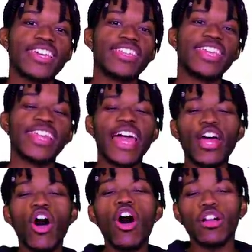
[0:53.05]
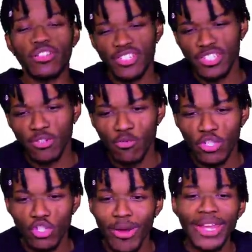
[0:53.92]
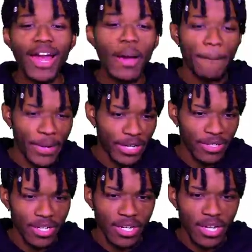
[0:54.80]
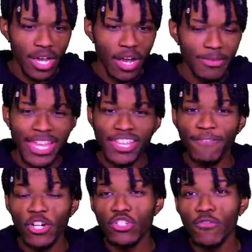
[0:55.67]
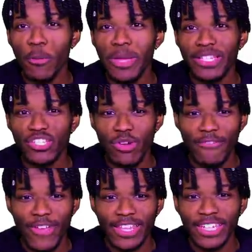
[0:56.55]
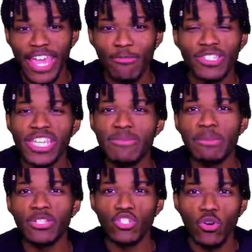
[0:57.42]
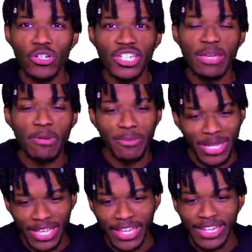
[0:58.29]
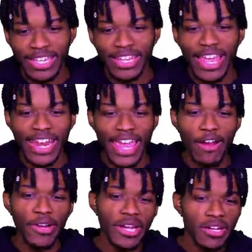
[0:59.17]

The Atlanta Hawks would trade up um, they get the first overall pick to draft Anthony Edwards, keep him in Georgia, keep him in the, in the Atlanta area.